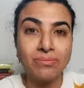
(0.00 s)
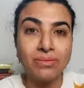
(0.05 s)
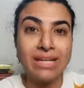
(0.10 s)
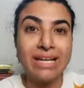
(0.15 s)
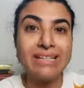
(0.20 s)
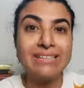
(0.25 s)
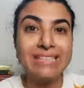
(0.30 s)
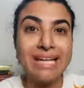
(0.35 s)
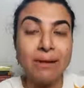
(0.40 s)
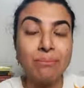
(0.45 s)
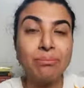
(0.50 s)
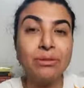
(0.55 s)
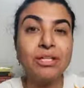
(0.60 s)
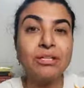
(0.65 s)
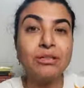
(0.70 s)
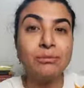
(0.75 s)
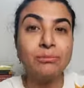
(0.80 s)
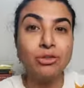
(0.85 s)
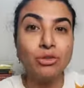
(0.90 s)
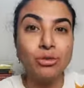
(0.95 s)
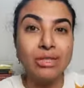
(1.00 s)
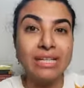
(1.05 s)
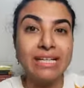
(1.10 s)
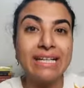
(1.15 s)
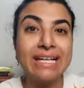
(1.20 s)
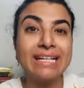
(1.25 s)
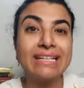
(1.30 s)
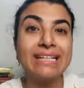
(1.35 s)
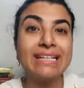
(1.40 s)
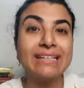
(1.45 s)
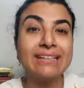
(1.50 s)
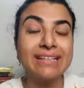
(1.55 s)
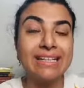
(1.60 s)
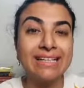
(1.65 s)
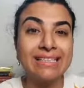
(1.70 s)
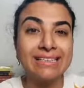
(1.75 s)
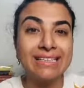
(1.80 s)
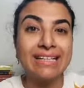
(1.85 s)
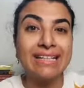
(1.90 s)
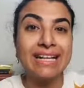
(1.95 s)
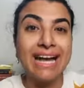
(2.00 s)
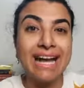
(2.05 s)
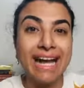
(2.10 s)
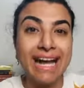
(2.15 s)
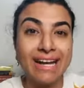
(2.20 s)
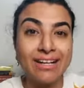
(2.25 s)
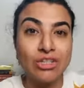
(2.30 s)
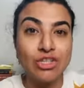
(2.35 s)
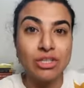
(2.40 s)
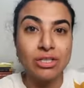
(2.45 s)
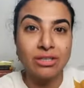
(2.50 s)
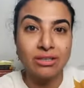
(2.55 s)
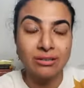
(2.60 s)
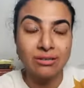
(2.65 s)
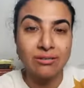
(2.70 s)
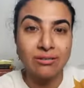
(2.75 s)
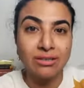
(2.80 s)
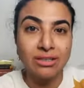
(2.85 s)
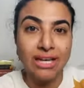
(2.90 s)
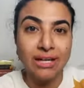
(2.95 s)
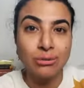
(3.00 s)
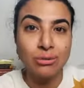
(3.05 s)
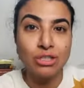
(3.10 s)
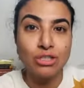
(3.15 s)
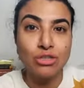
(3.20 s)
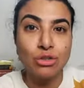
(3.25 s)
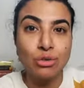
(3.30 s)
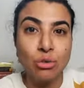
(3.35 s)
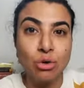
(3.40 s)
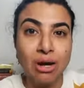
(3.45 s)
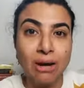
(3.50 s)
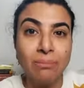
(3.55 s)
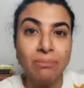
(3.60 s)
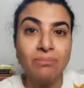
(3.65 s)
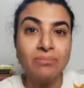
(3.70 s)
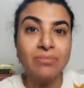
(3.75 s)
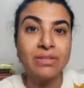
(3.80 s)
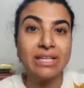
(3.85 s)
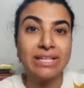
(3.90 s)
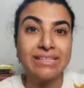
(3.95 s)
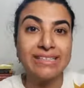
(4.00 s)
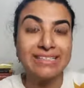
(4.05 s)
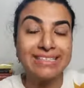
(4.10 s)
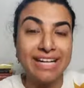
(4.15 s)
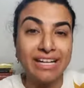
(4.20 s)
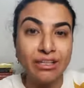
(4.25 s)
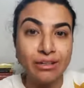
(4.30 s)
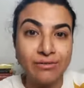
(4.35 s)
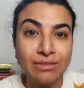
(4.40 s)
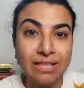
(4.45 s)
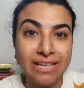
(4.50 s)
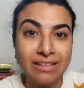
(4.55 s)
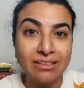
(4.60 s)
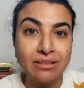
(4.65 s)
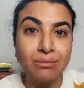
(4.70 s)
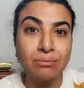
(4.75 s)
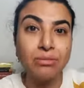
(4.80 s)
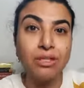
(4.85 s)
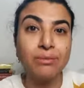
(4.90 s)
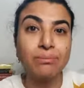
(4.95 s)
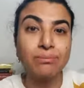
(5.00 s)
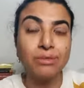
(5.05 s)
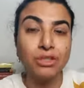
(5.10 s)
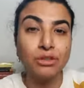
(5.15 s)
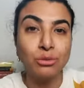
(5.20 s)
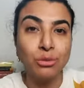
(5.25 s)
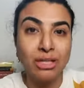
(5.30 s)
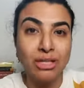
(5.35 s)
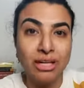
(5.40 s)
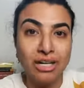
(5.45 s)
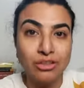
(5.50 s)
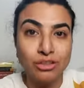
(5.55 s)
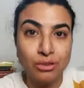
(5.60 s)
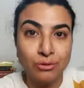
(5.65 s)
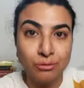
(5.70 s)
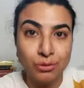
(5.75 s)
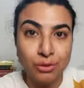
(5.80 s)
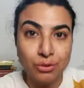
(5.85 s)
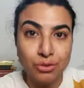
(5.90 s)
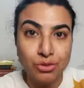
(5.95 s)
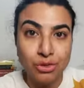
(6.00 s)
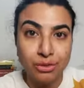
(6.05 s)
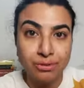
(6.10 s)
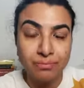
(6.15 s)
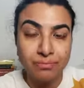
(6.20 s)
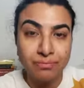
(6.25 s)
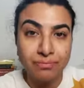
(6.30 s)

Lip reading: Example, communicating is an action that will show up inside of that commitment to a larger future.